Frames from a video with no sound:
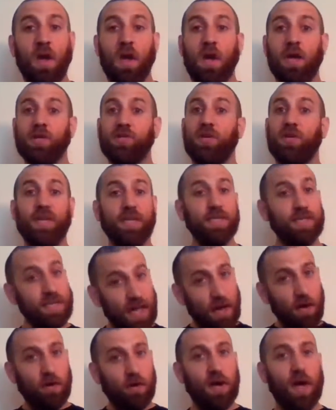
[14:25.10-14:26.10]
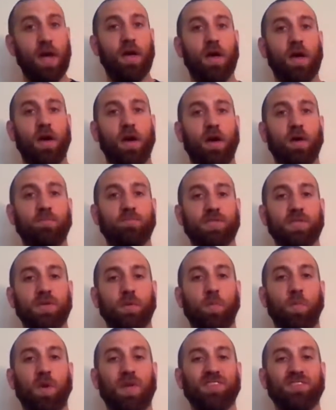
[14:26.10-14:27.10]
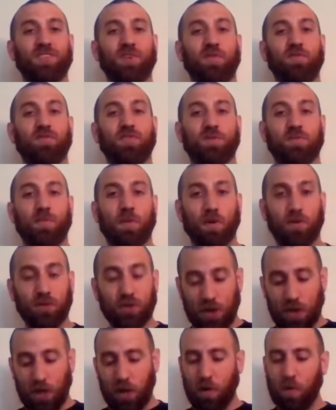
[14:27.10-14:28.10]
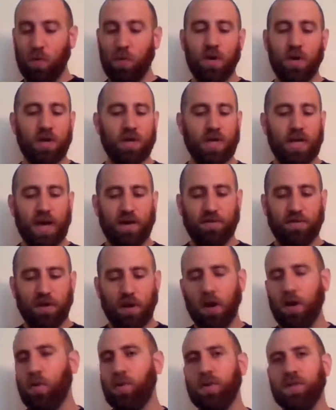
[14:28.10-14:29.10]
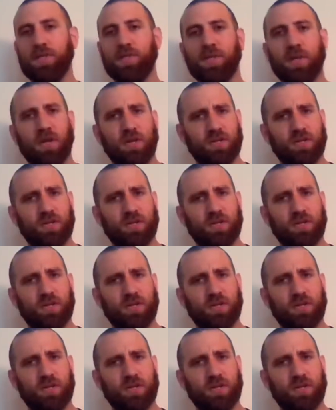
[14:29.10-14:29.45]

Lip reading: So he's now got some wins over Samoa Joe, Kevin Owens,